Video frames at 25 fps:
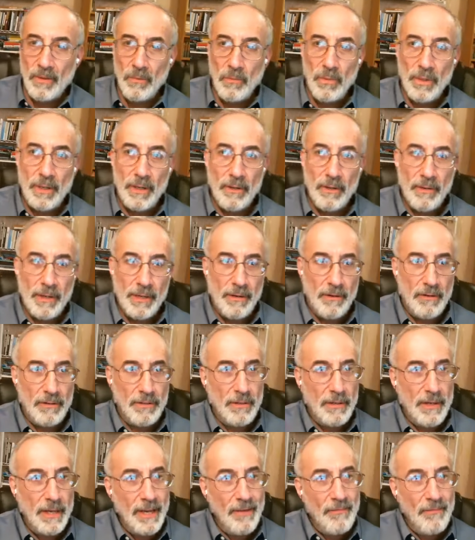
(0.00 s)
We are here
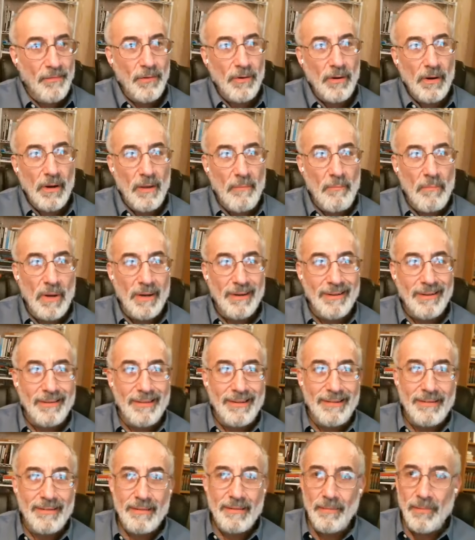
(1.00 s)
today for our
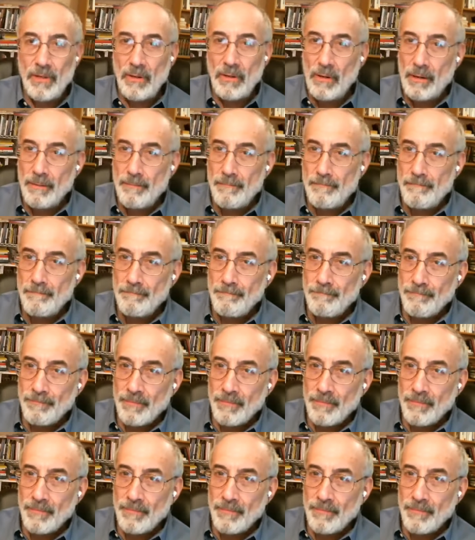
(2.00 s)
monthly seminar.